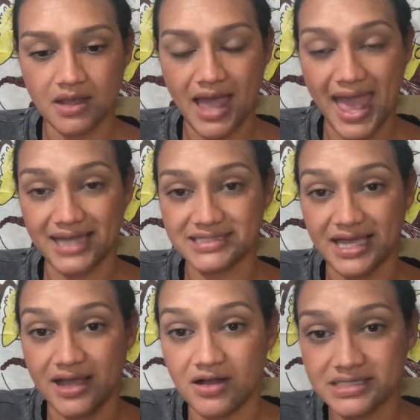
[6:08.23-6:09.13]

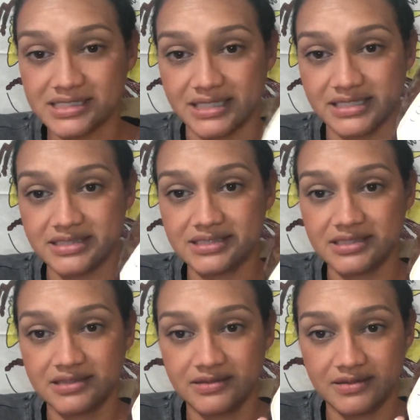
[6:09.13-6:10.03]
antioxidants
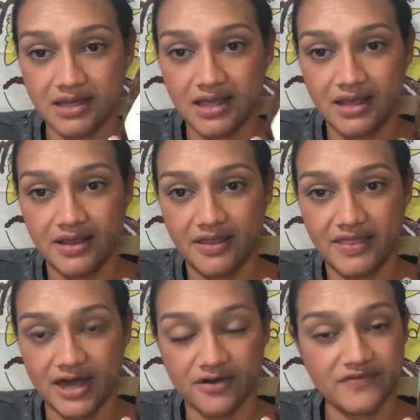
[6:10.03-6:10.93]

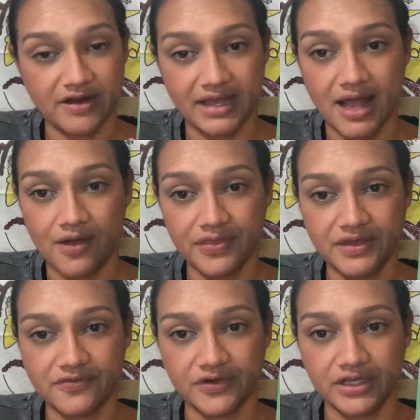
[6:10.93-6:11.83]
that are very healthy
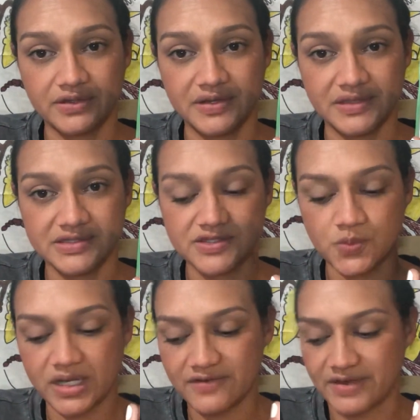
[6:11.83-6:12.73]
for you, and this is
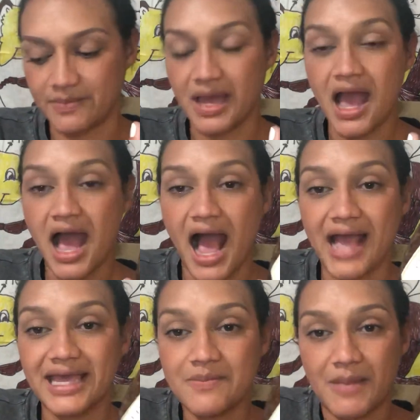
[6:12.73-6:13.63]
one of them. I
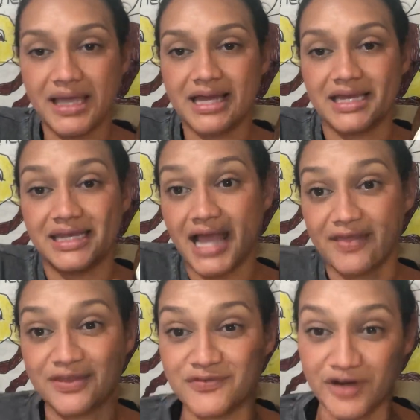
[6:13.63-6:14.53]
get my honey
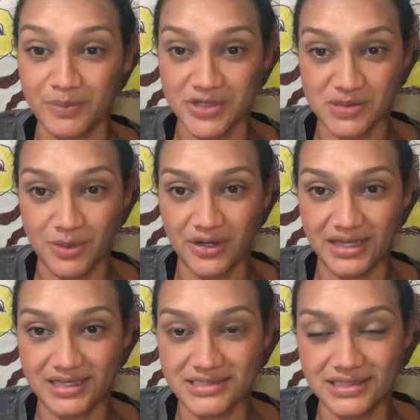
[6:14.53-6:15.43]
at the farmer's
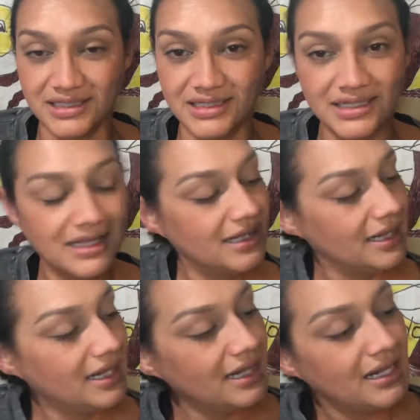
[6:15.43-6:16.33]
market.
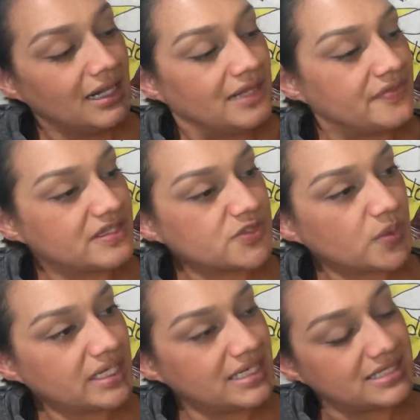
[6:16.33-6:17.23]
This
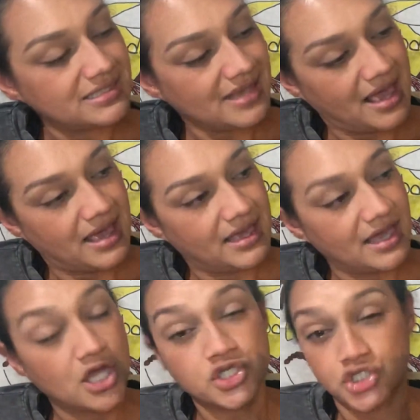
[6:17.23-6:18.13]
one is a
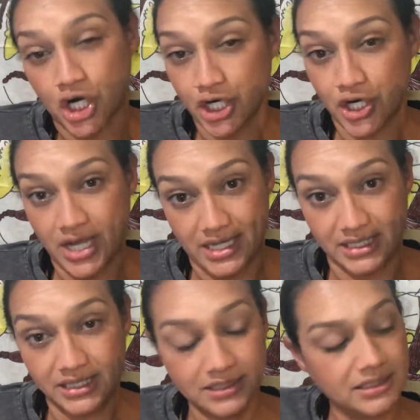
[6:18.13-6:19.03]
darker honey,